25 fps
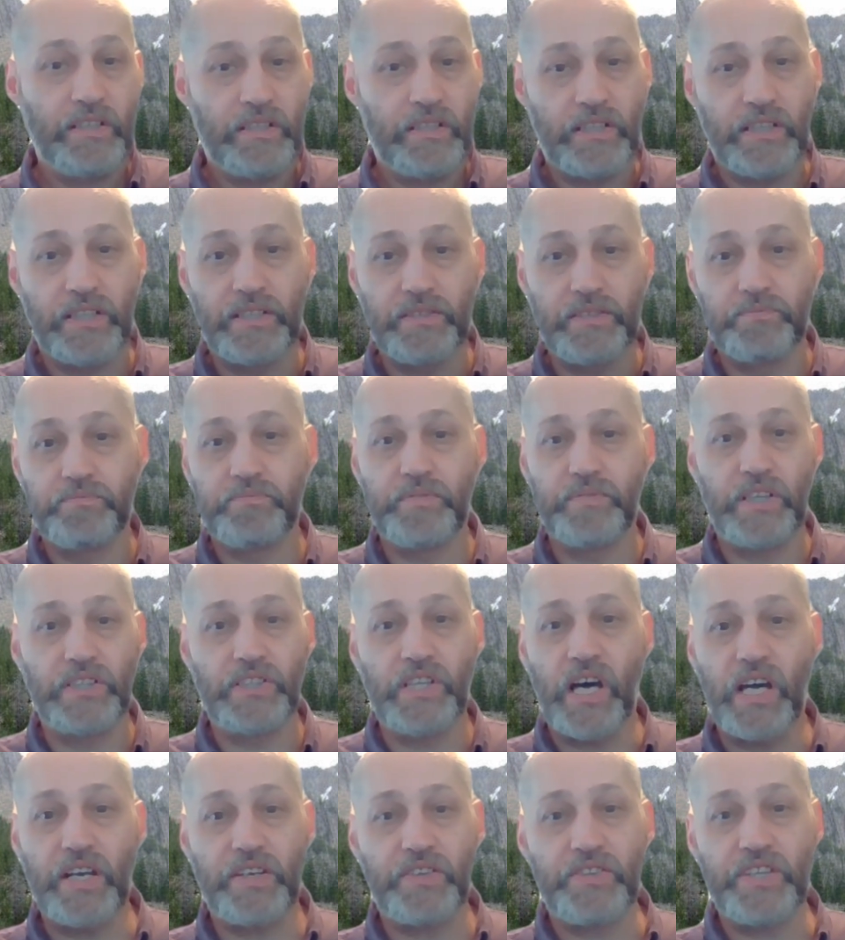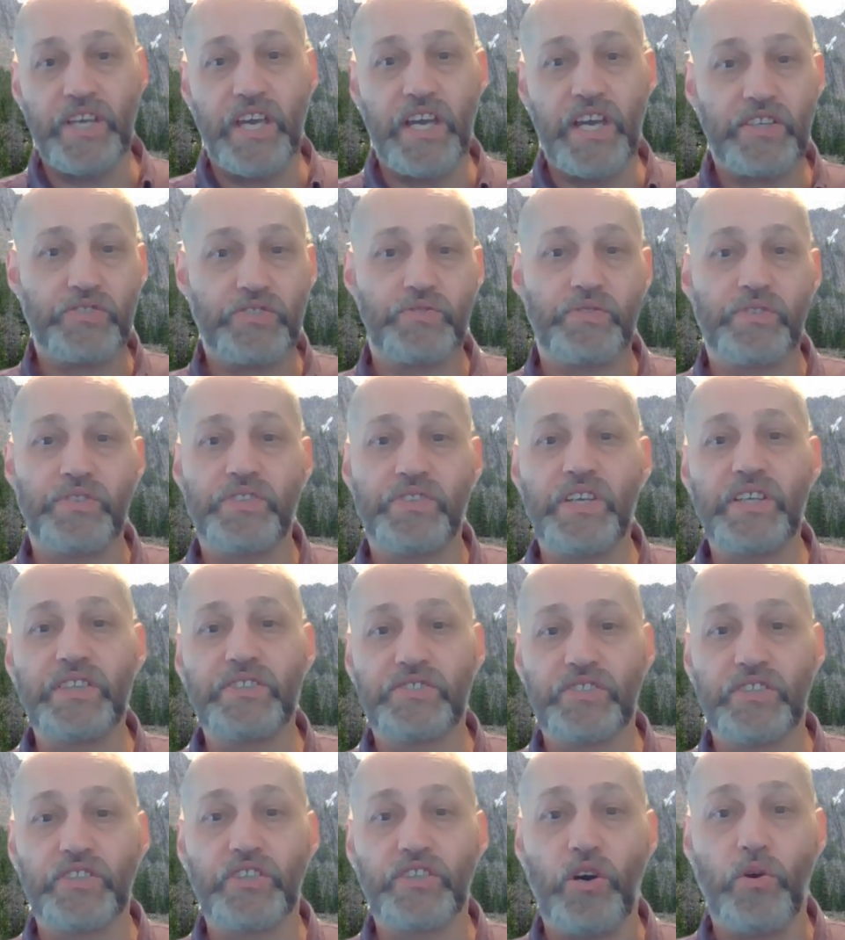a lot of the extra
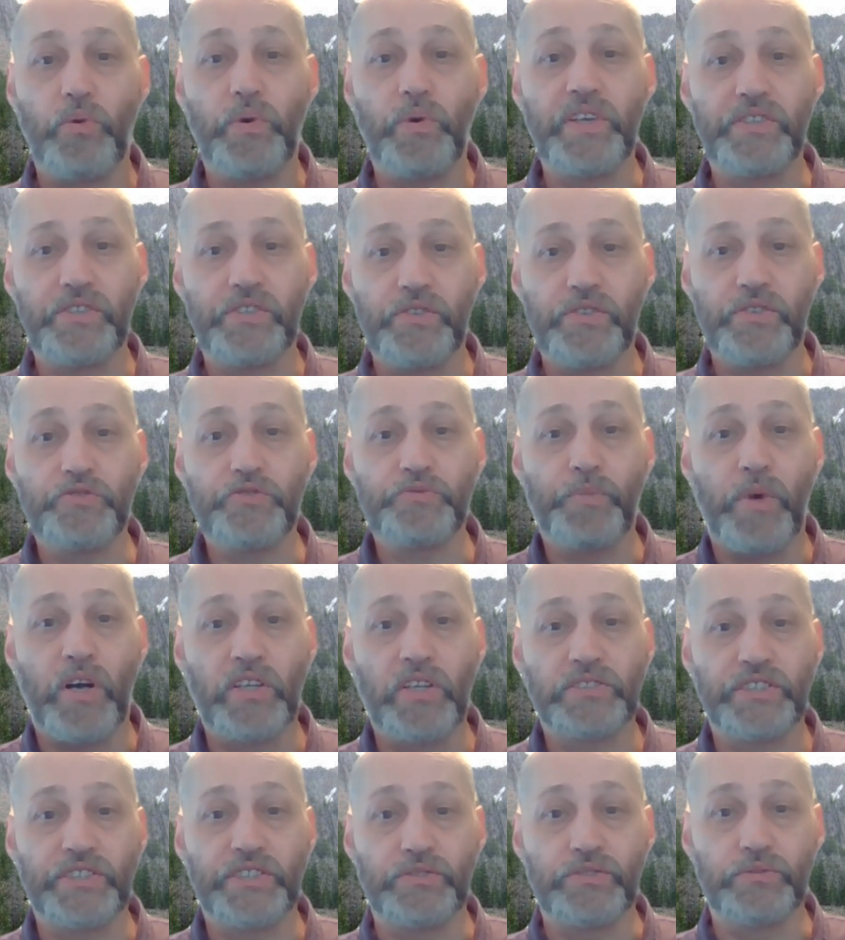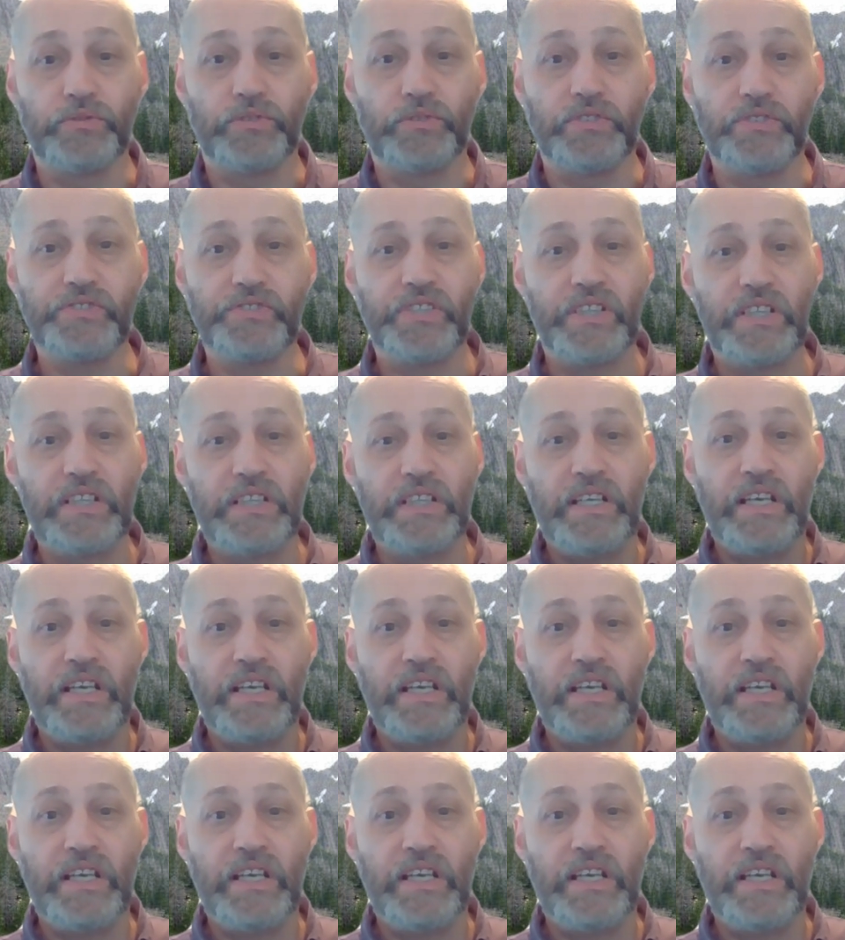things that go into those multi-tools.